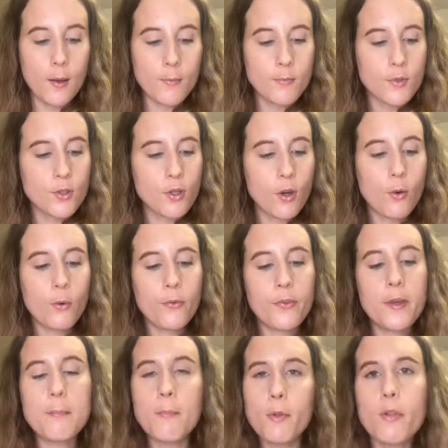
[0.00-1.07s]
So
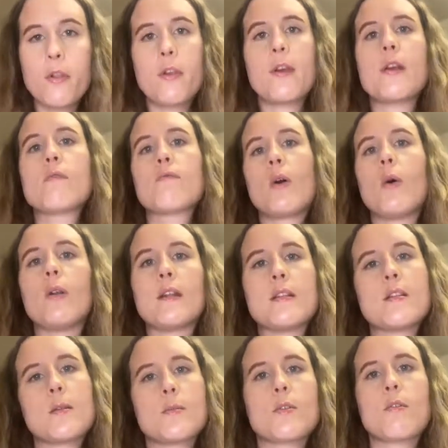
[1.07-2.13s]
the monthly roll-in
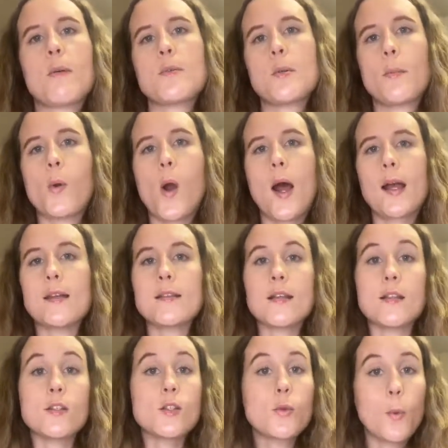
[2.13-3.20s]
subscription price
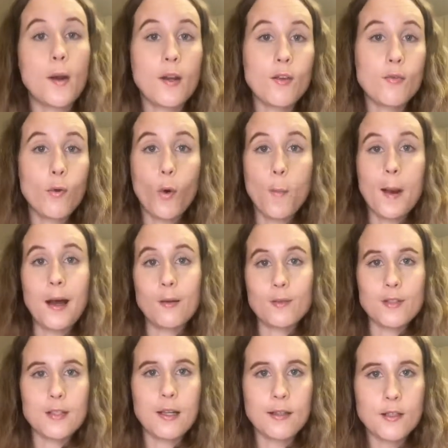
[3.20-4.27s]
is
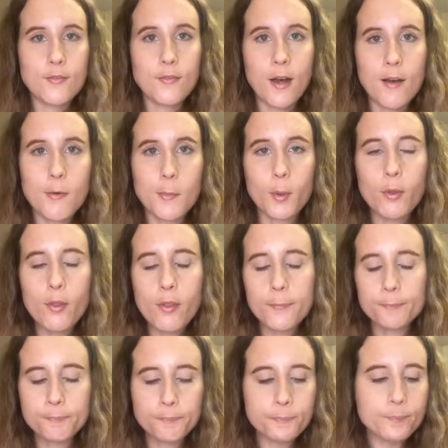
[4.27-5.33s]
£24.95 a month.
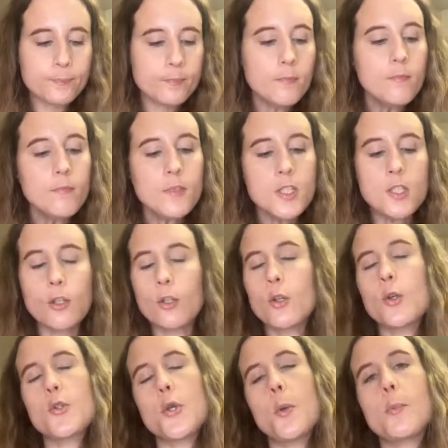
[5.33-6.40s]
You can
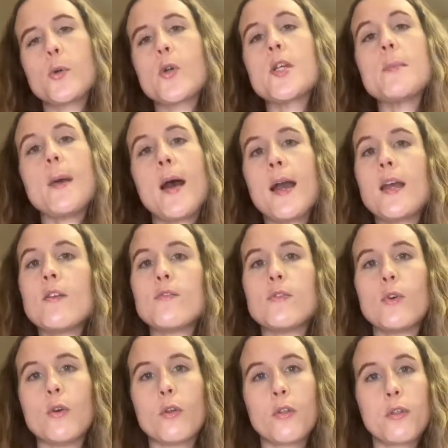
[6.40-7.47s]
also prepay
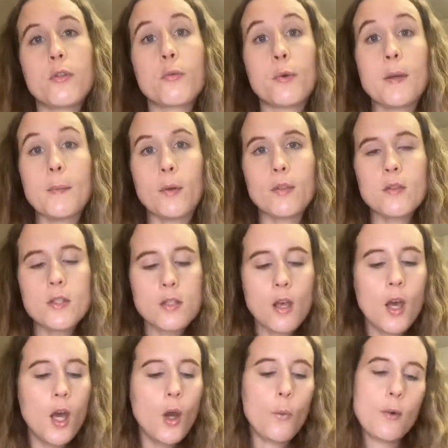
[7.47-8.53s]
for 3 months,
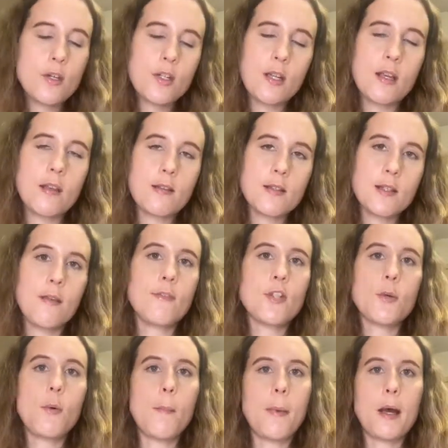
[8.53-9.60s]
which is
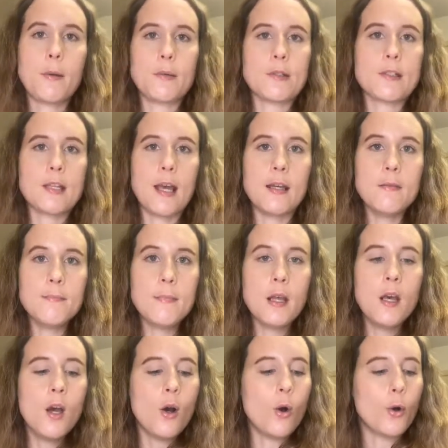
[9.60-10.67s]
£71.10,
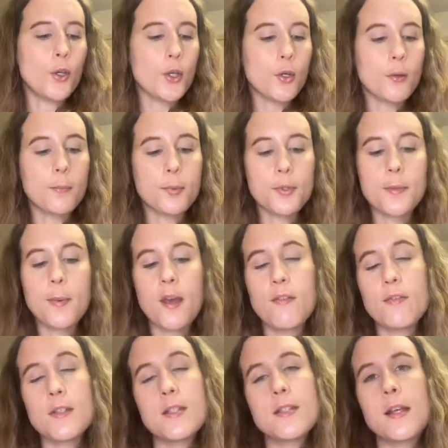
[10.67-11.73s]
or you can prepay
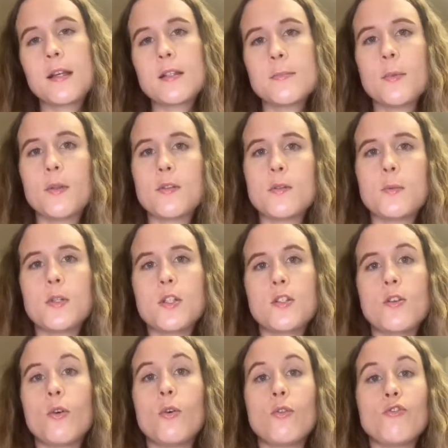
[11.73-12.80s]
for 6 months, which is
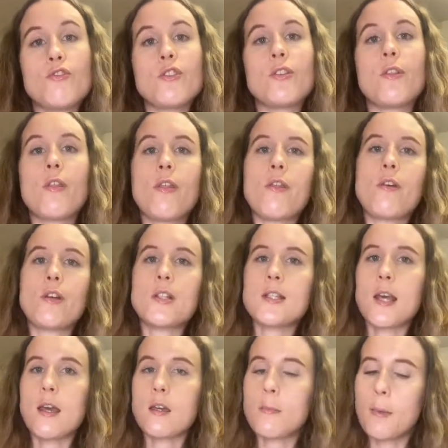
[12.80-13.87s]

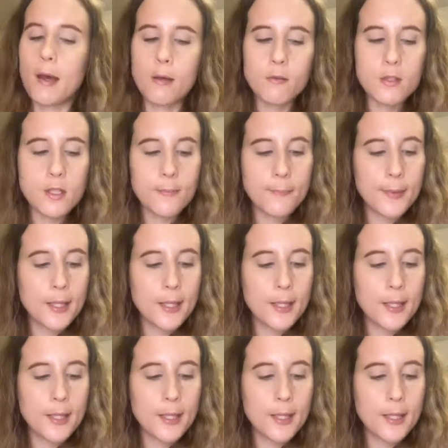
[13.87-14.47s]
£138.